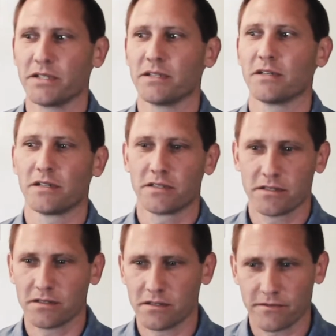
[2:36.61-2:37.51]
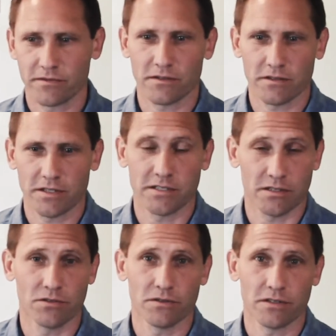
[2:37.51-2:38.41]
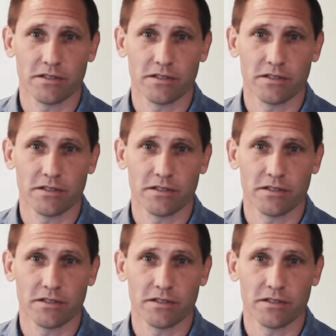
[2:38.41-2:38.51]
me for His glory.